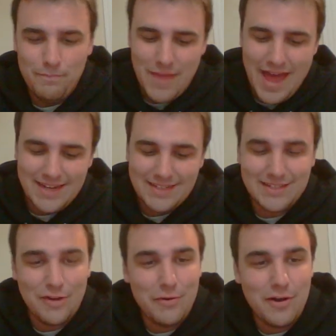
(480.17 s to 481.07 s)

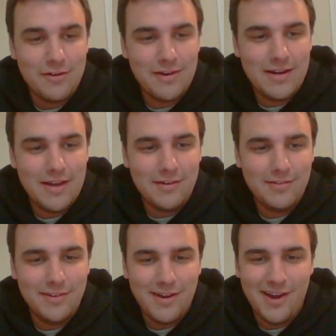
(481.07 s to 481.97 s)
madness going on right
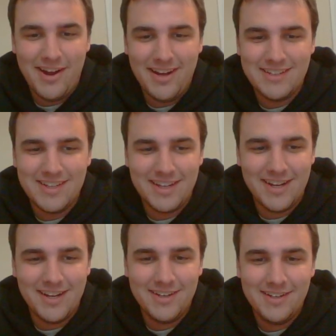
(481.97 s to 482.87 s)
now. All right, take
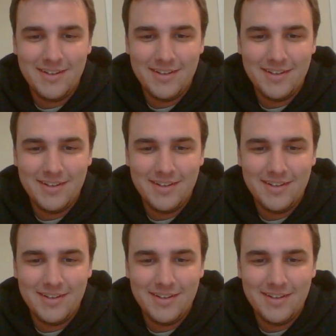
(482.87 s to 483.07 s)
care.